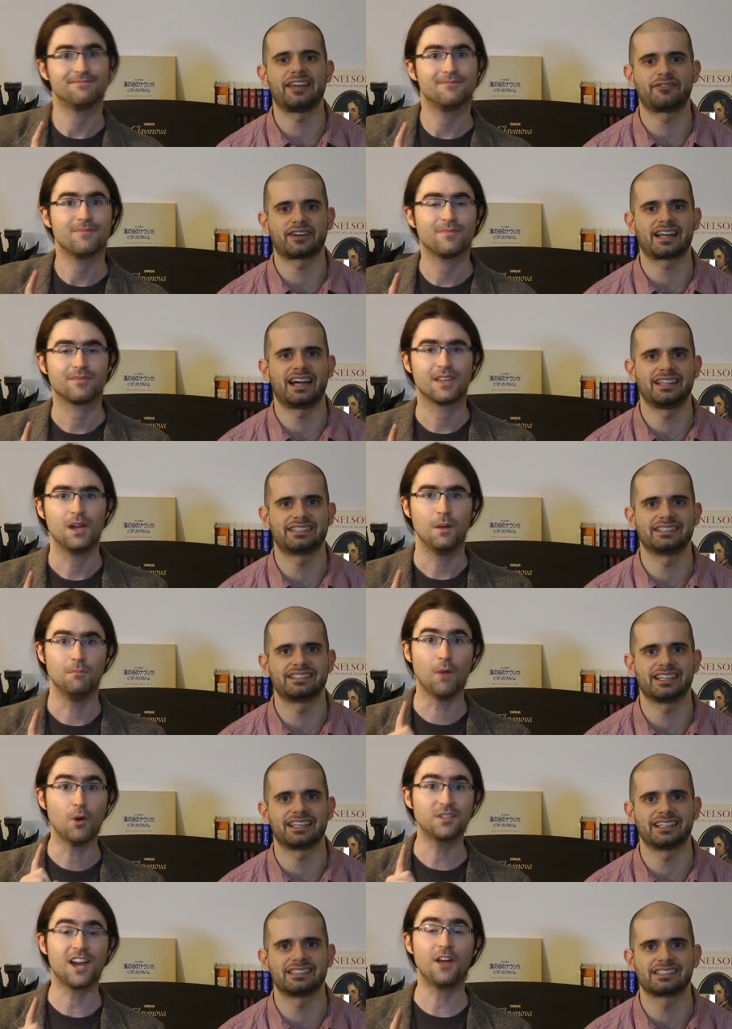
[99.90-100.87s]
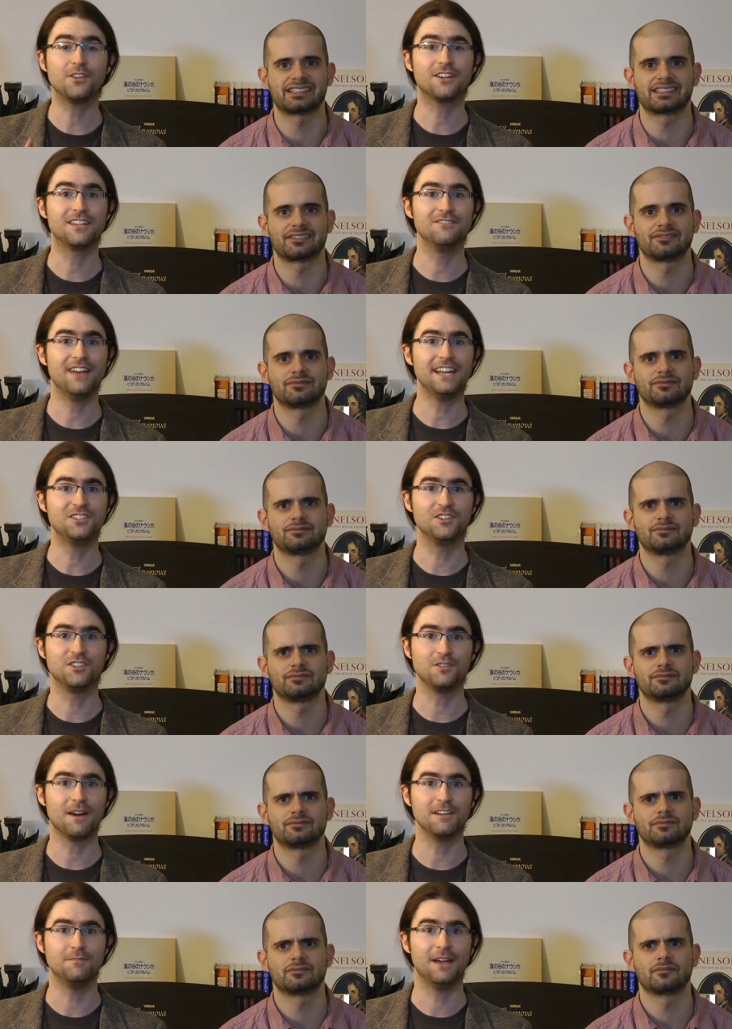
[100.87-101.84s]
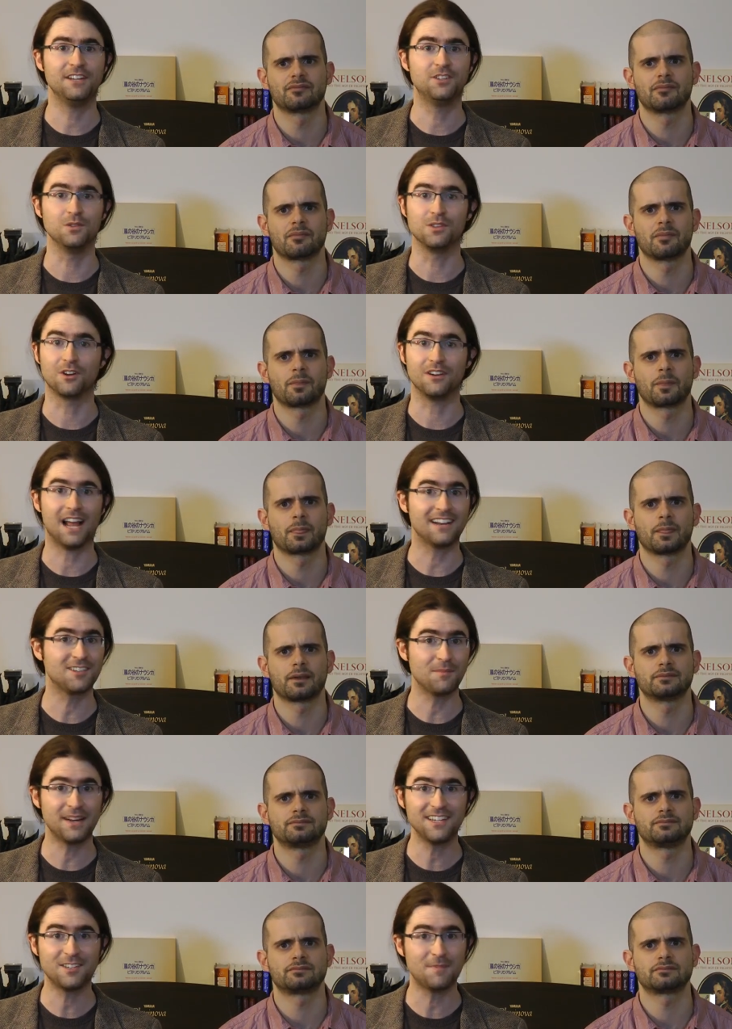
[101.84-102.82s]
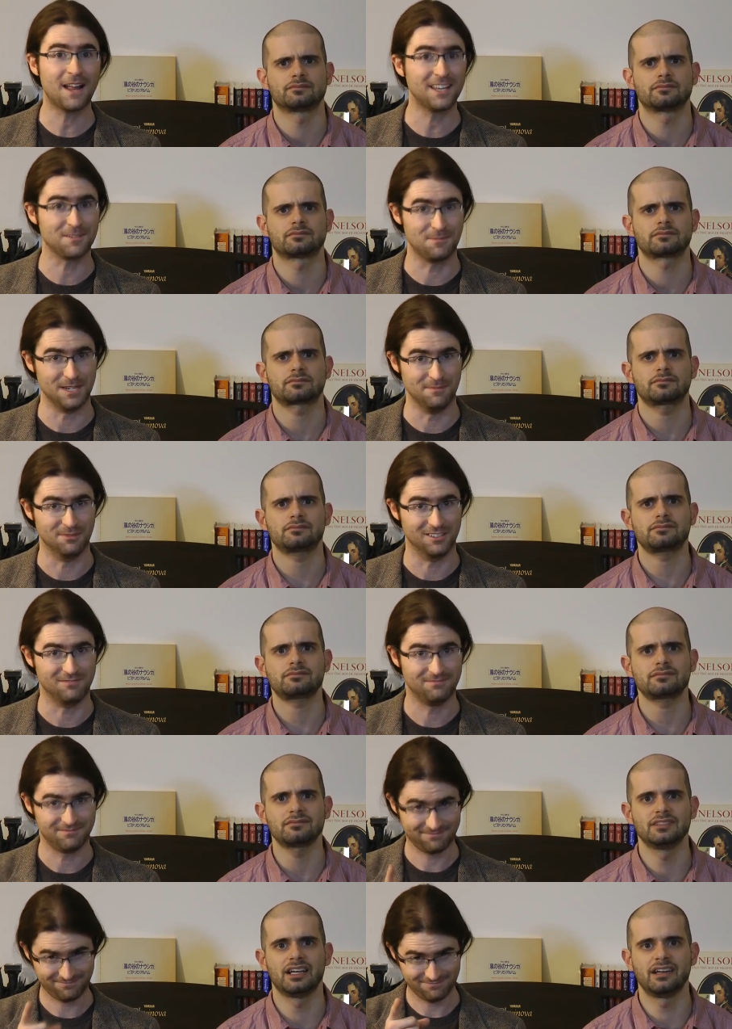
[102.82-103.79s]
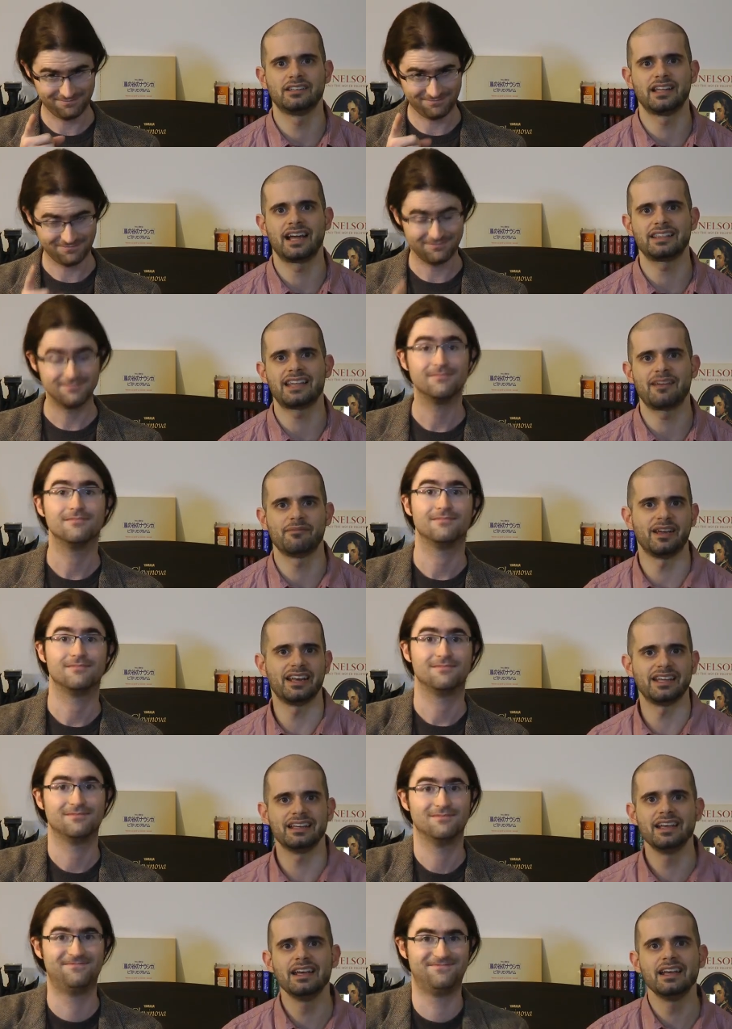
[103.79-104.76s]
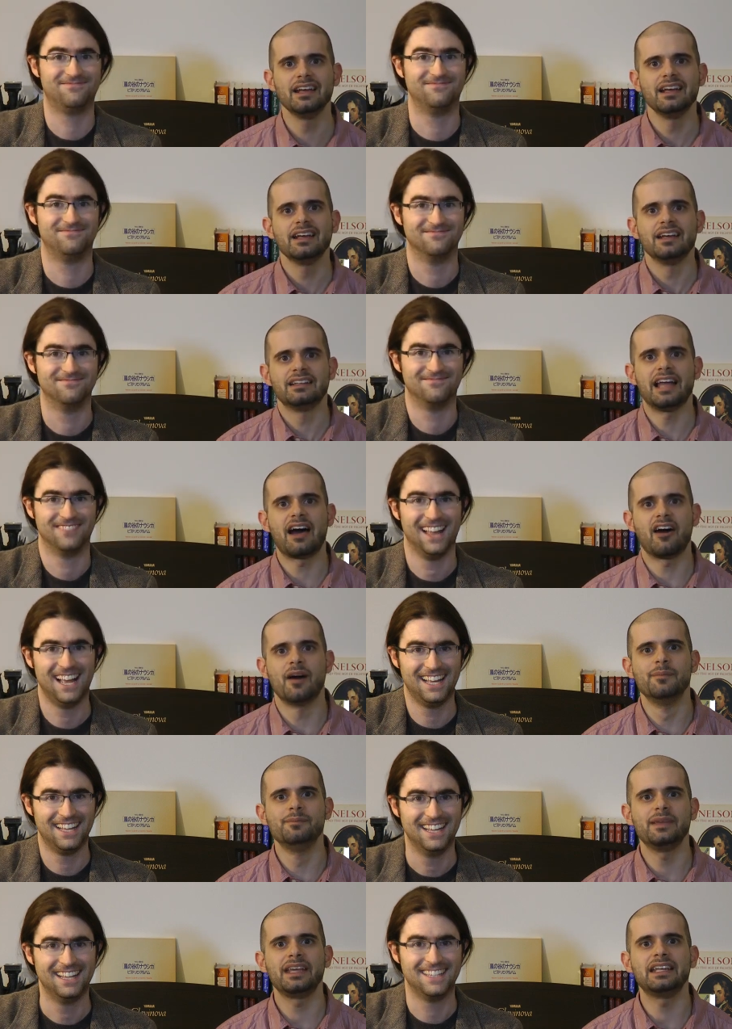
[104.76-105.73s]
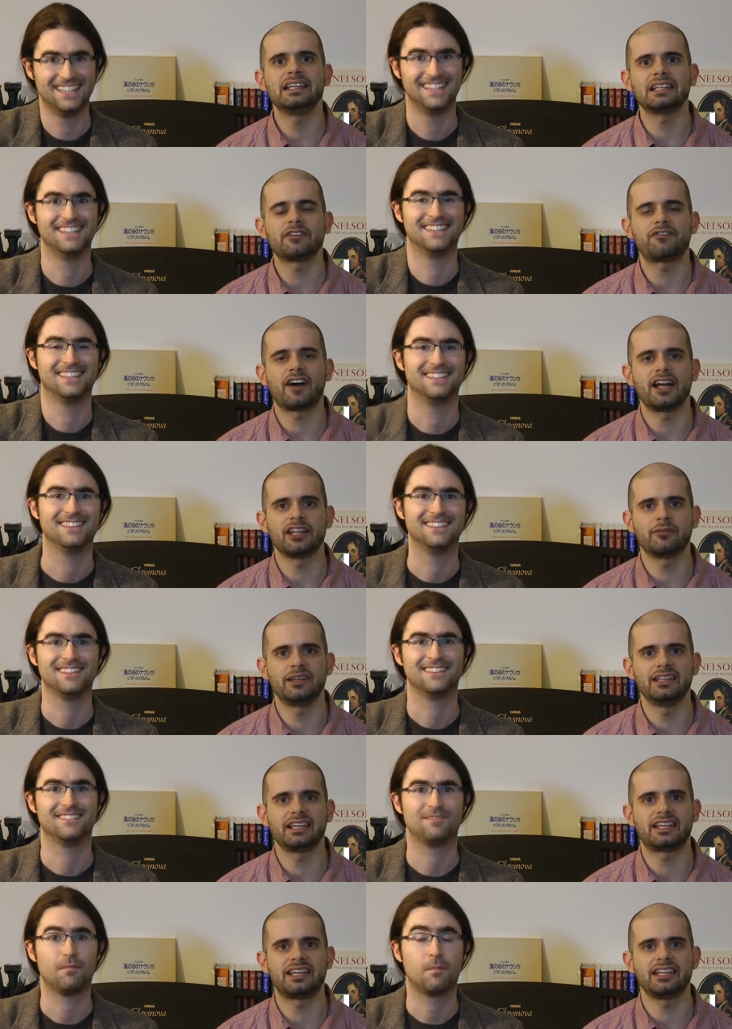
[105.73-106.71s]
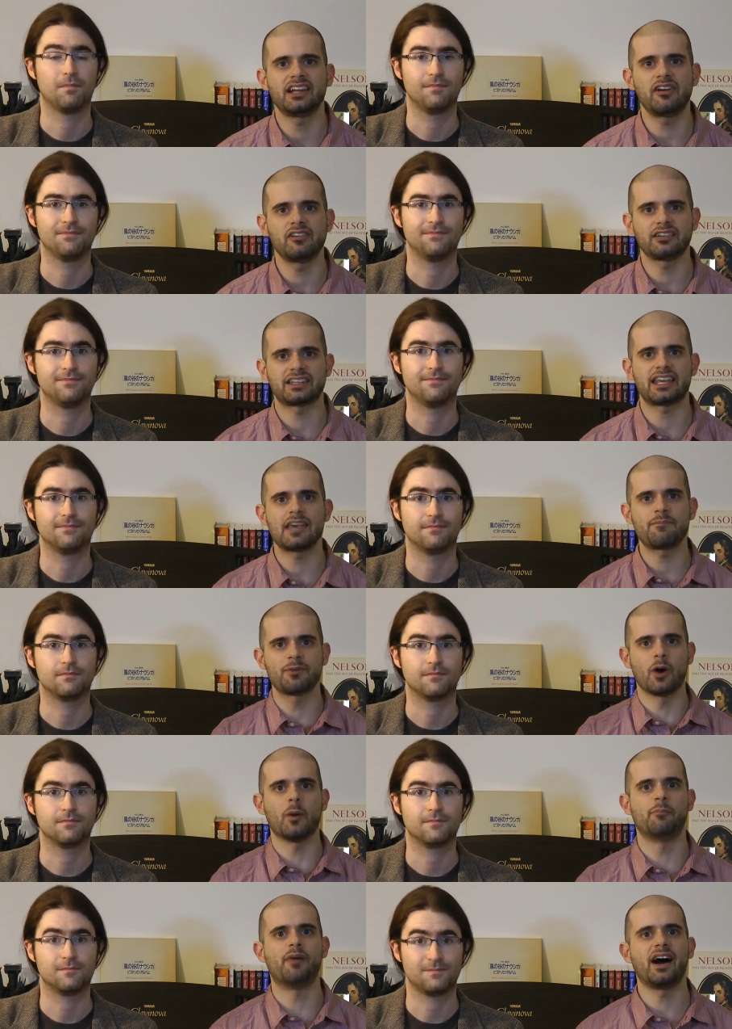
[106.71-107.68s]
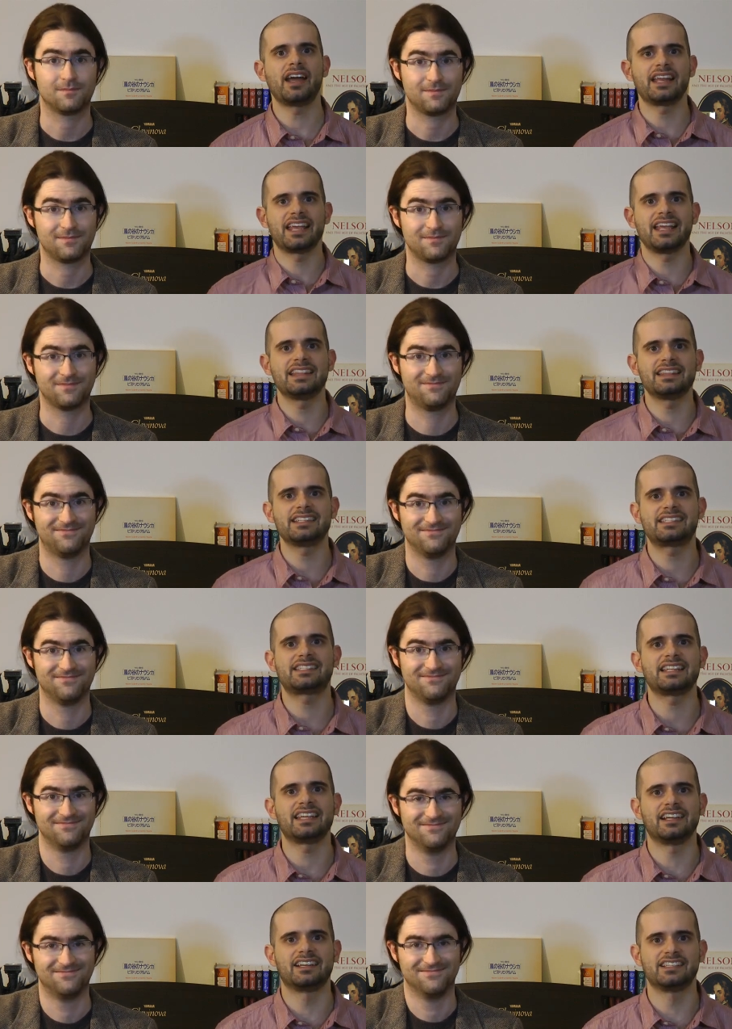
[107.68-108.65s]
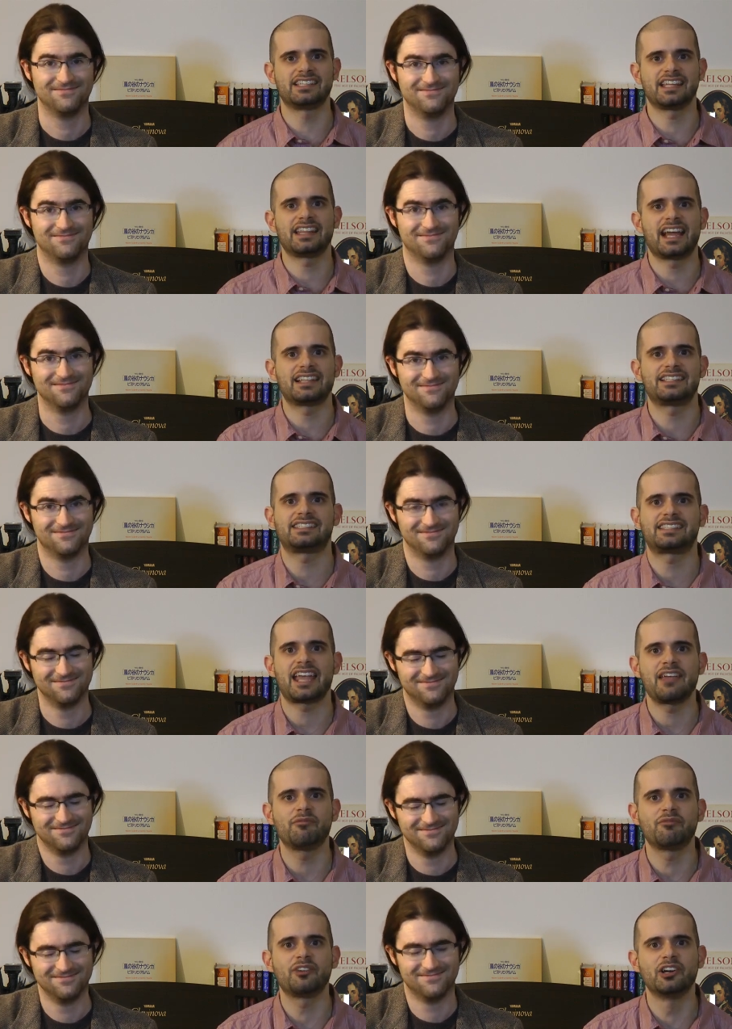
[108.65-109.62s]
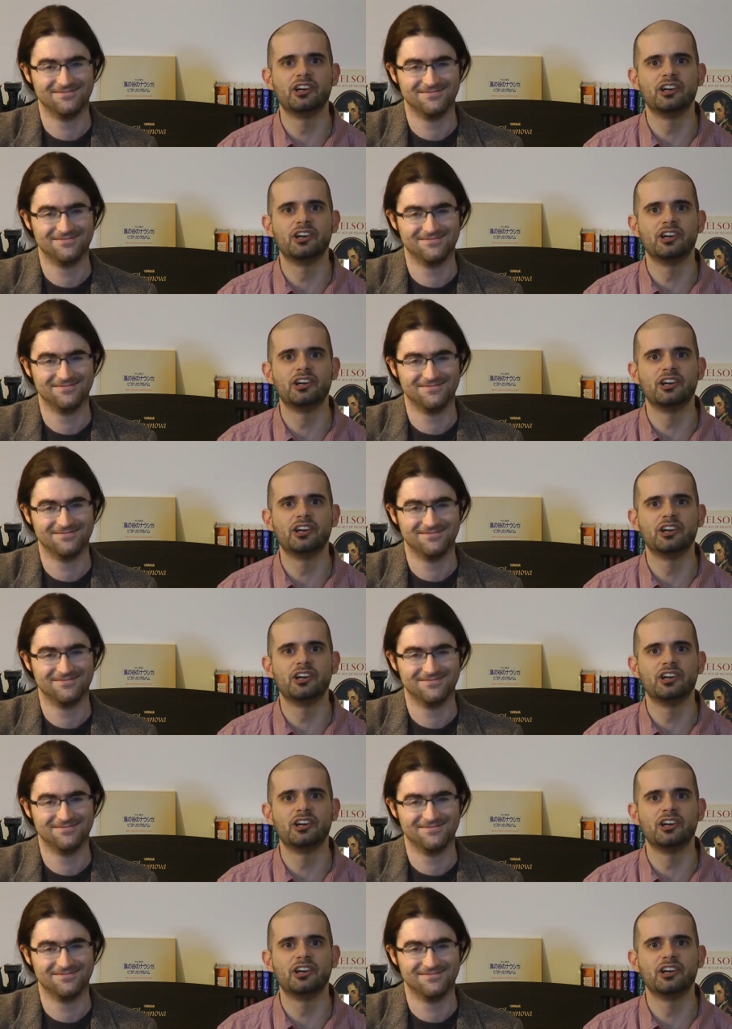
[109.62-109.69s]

Speaker 1: line for concerts. Most
Speaker 2: other conventions you might have been to, there are not so many smelly people.
Speaker 1: No, not that many. Now, immediately following the keynote, keep your butt in the seat, because in that same